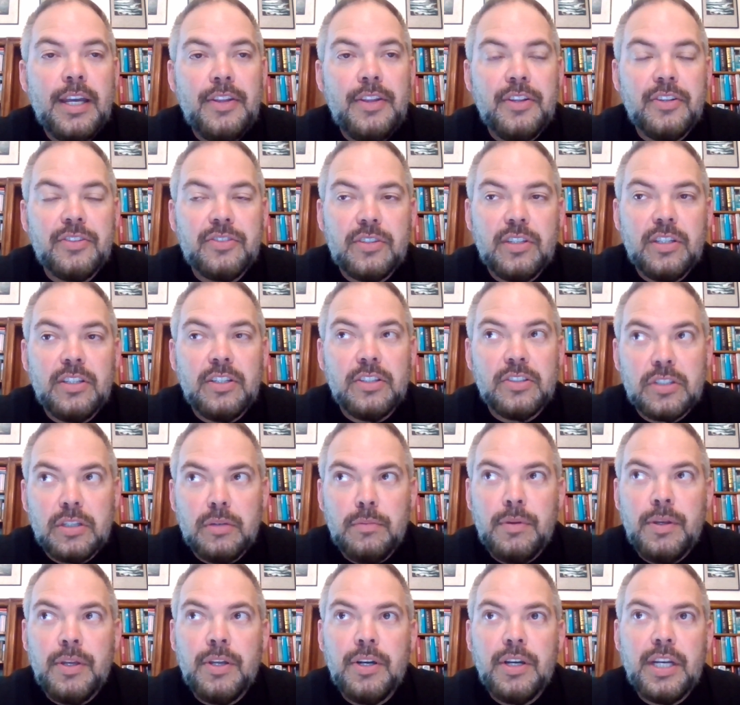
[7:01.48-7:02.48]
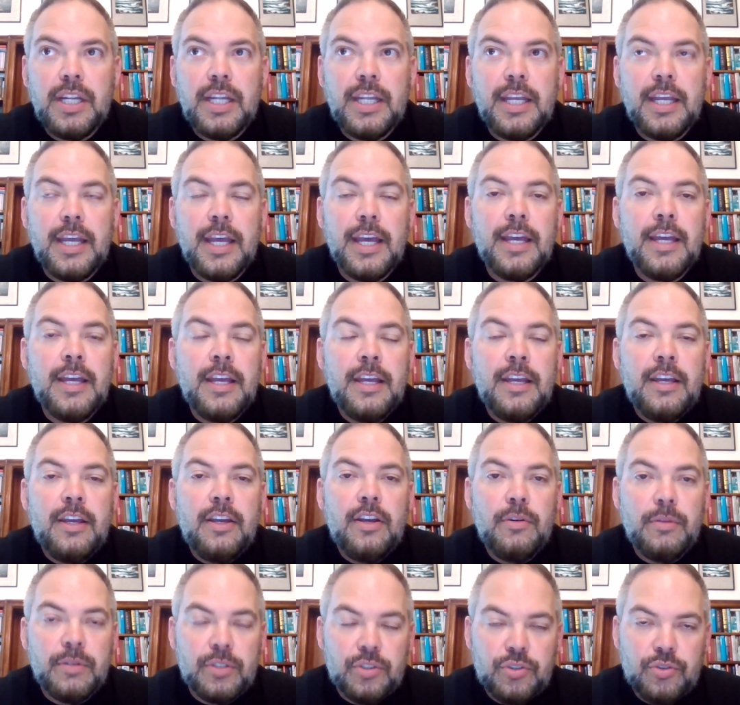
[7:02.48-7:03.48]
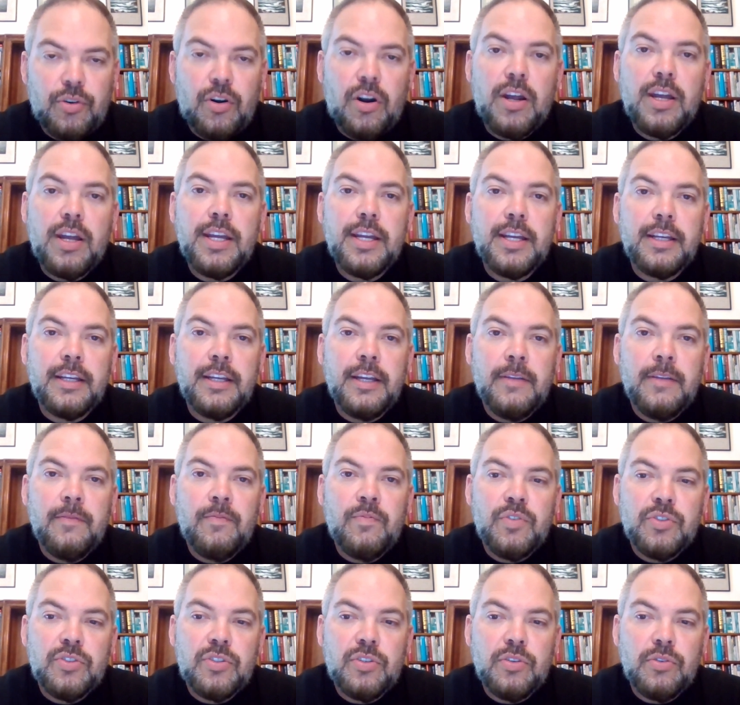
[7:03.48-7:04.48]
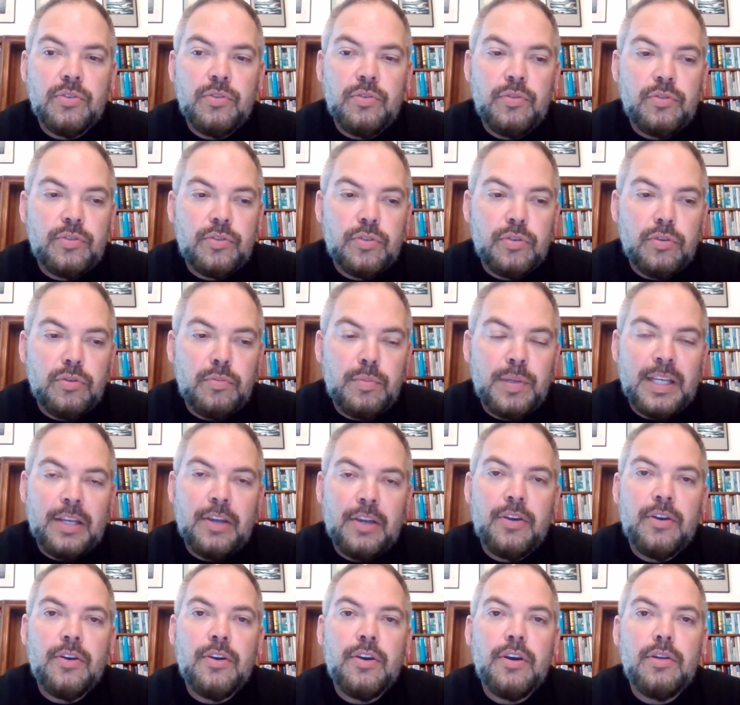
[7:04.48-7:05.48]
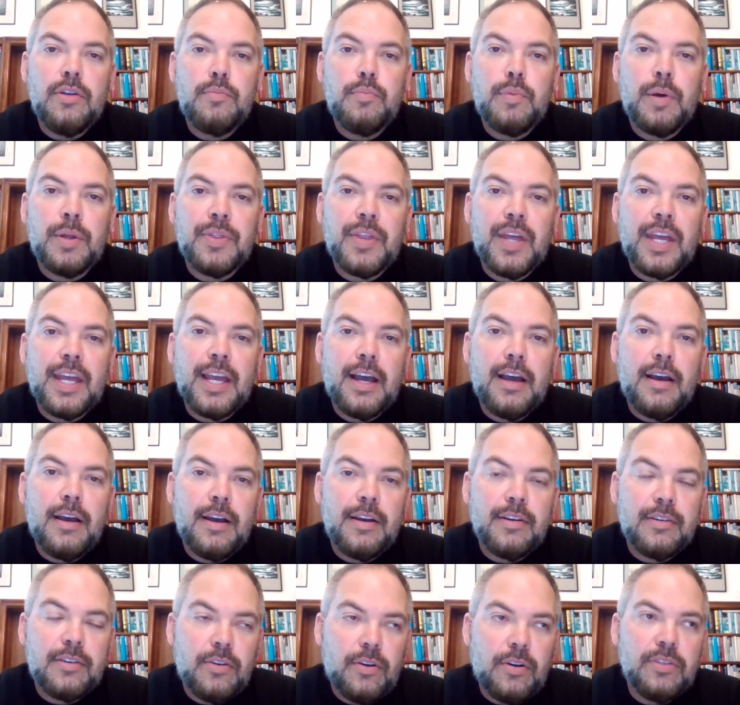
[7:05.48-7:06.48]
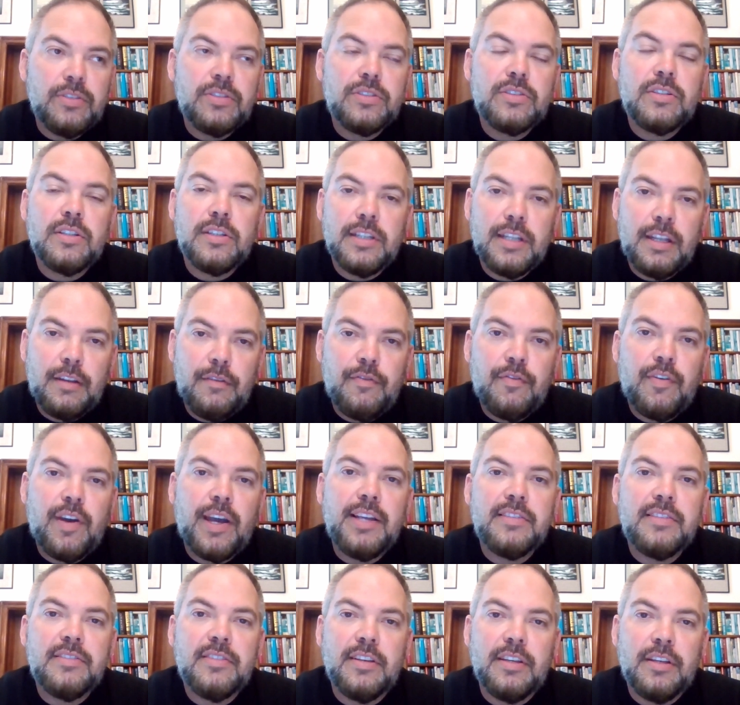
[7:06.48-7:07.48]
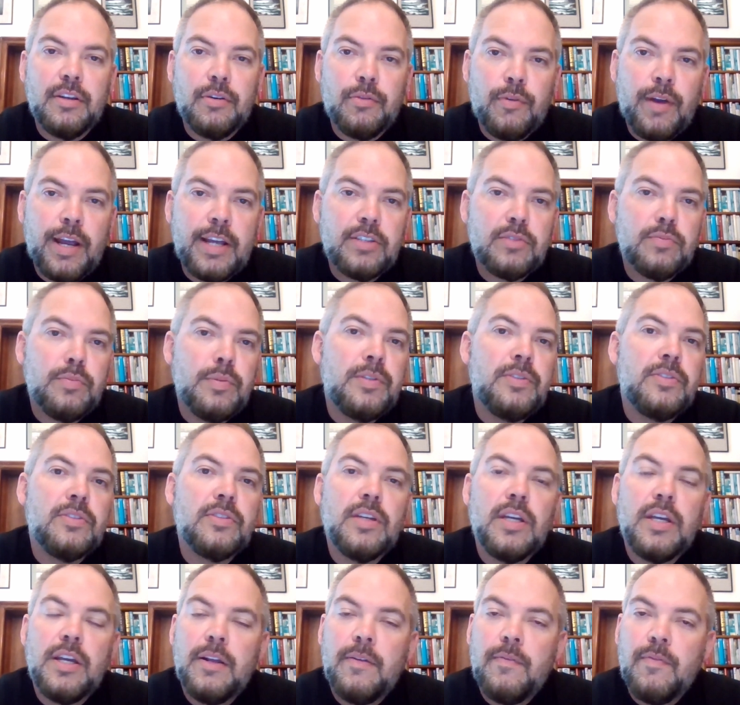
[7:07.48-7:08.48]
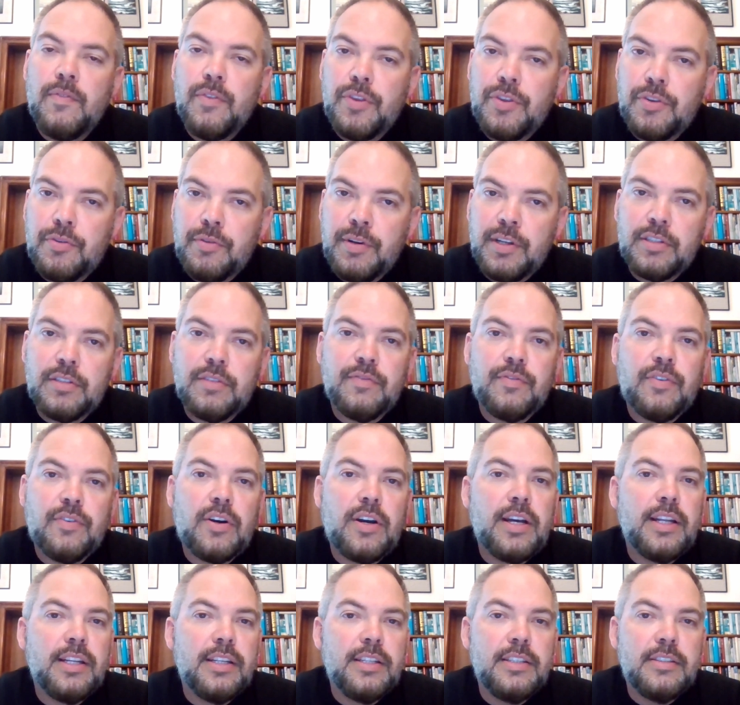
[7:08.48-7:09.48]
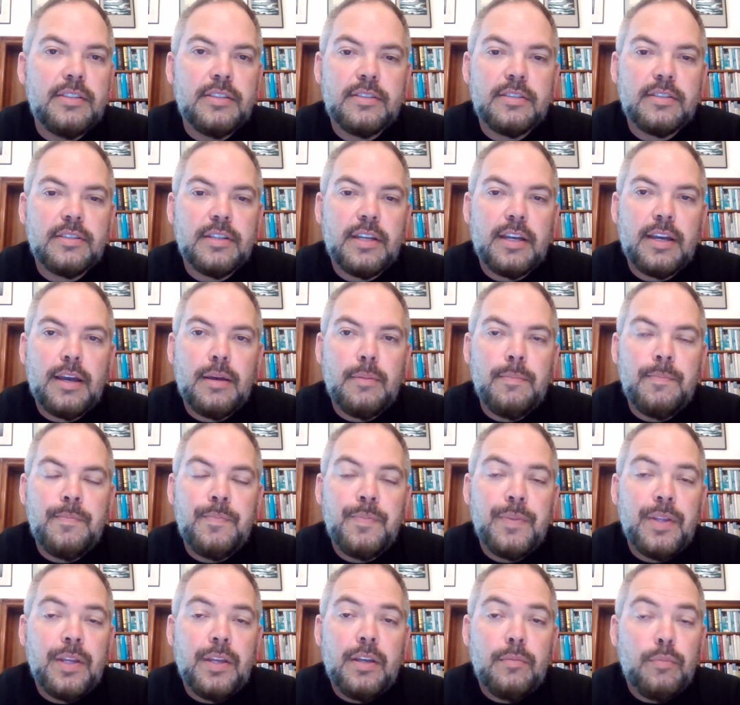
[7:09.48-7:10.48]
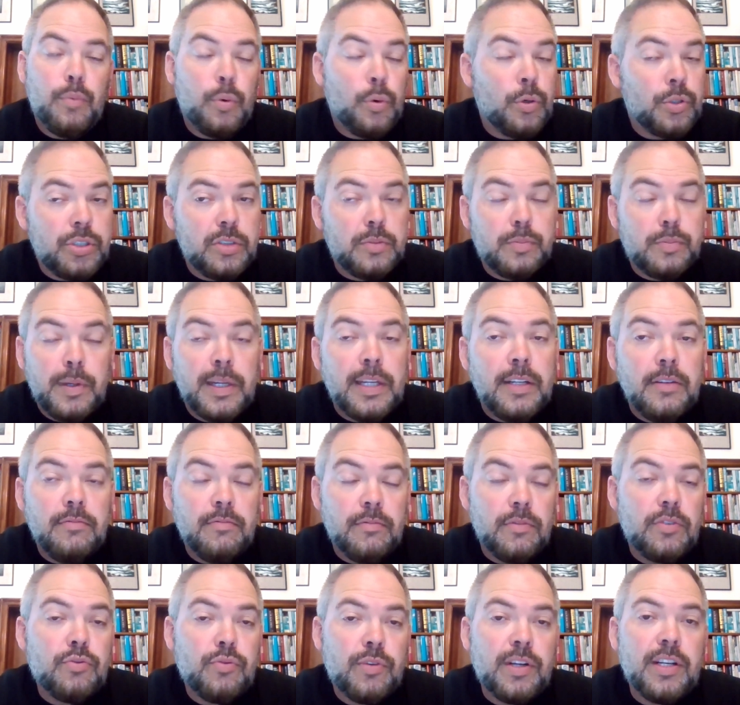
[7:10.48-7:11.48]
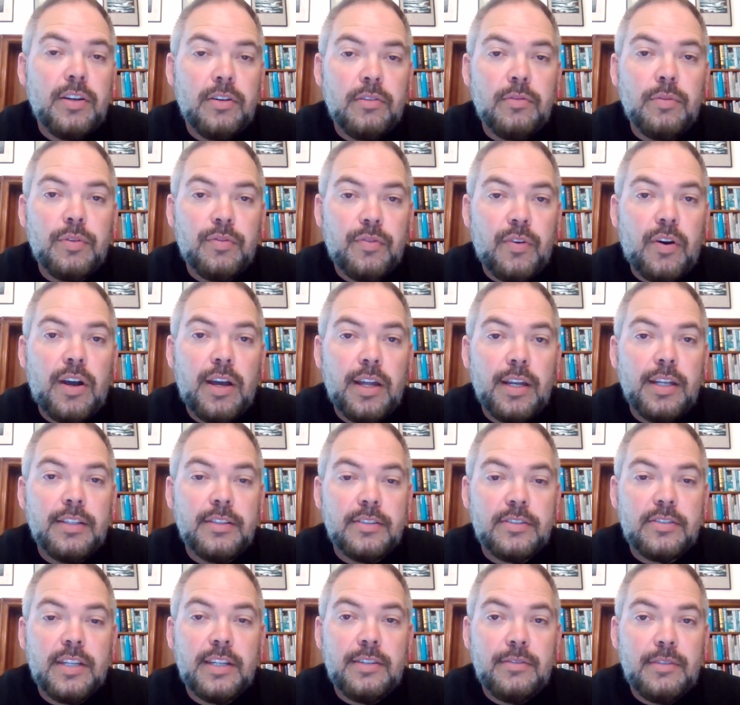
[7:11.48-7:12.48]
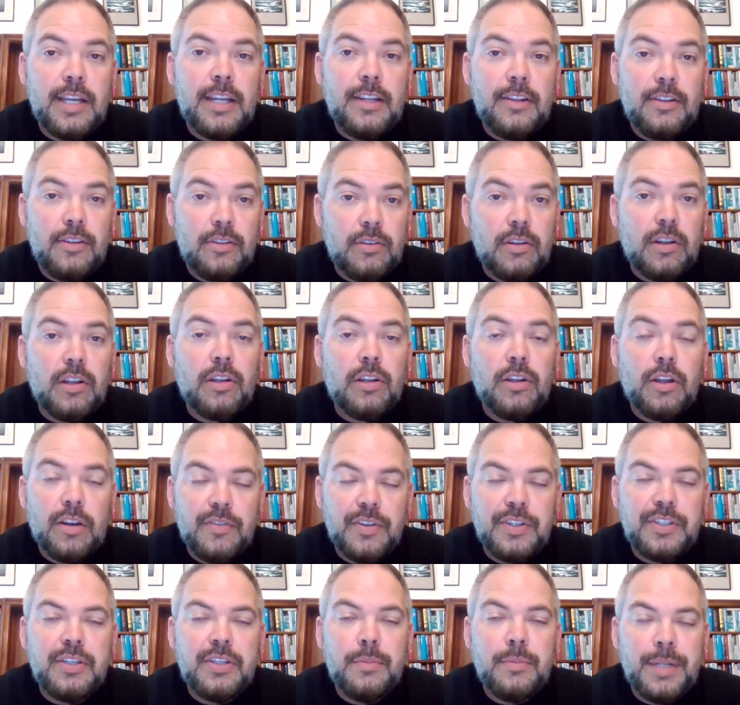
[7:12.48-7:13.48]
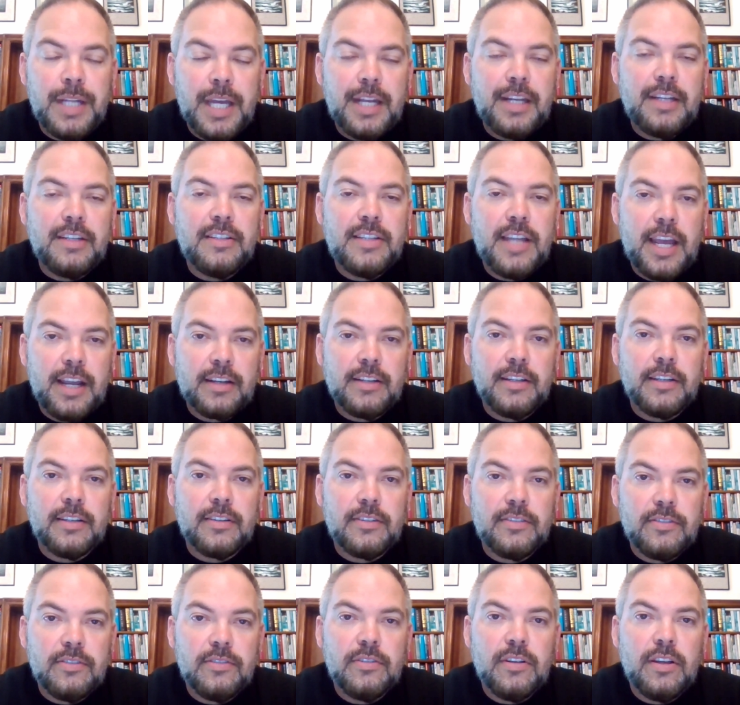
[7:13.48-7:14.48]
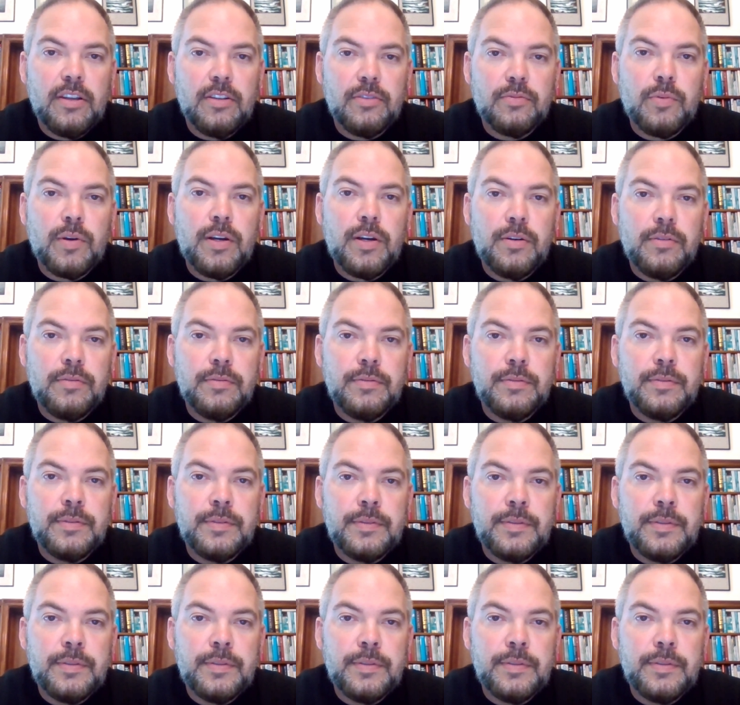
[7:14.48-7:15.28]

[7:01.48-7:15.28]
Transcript: in this community here, who are trying to be heard, but they are constantly facing harassment, threats of violence. Portia's been threatened with violence and a lot of intimidating tactics as well.